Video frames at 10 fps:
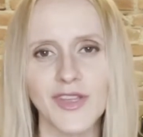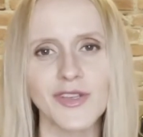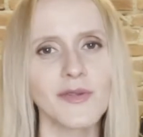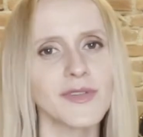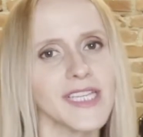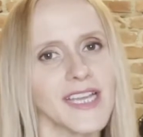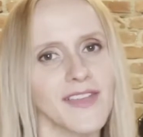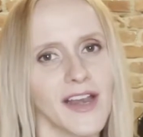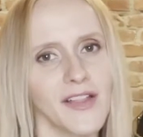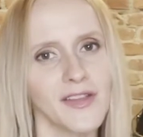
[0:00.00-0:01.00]
You don't really
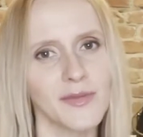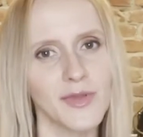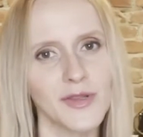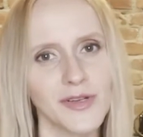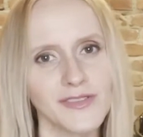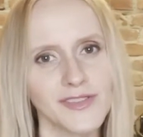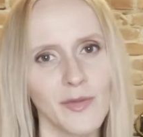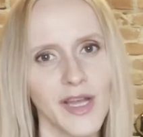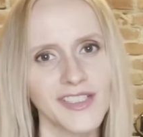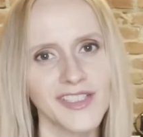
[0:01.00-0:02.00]
get that on the computer
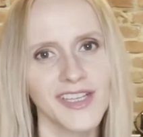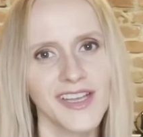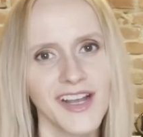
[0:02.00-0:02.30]
so much.